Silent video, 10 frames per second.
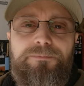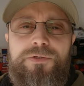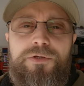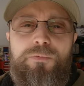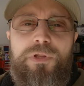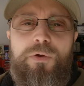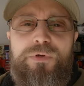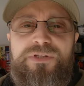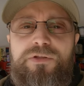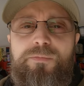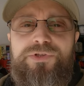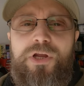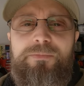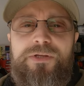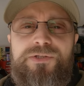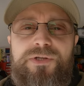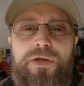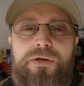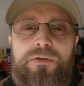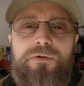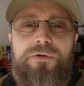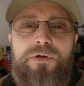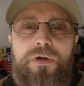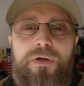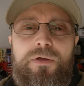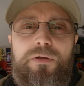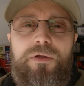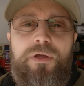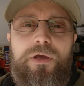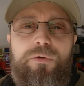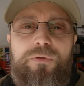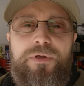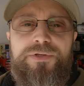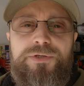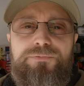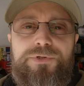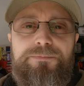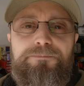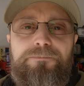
So without wasting too much time, let's take a look uh, at all the accessories.